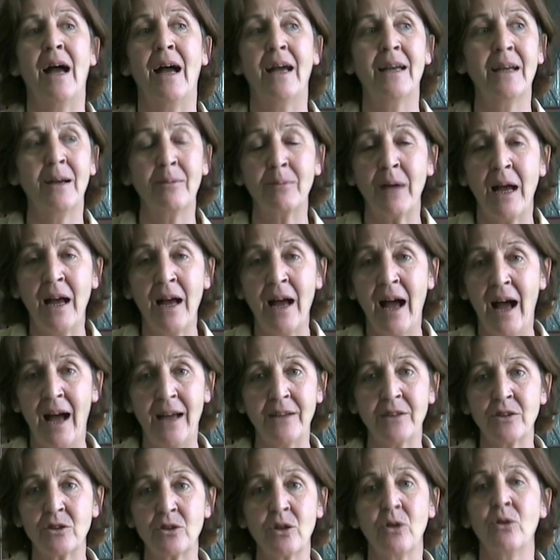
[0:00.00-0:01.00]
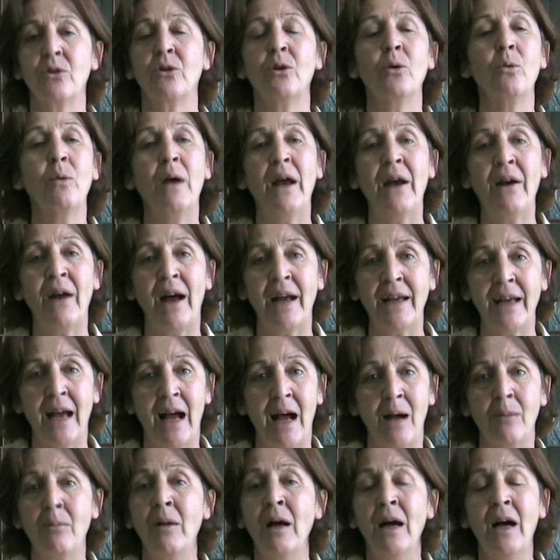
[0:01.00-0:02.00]
I don't know where I
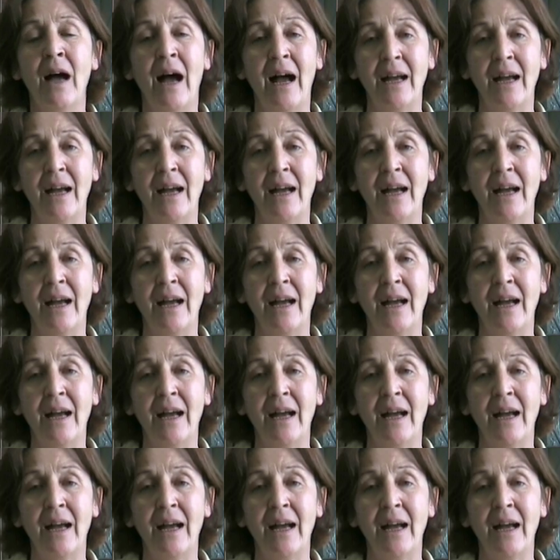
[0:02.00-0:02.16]
am.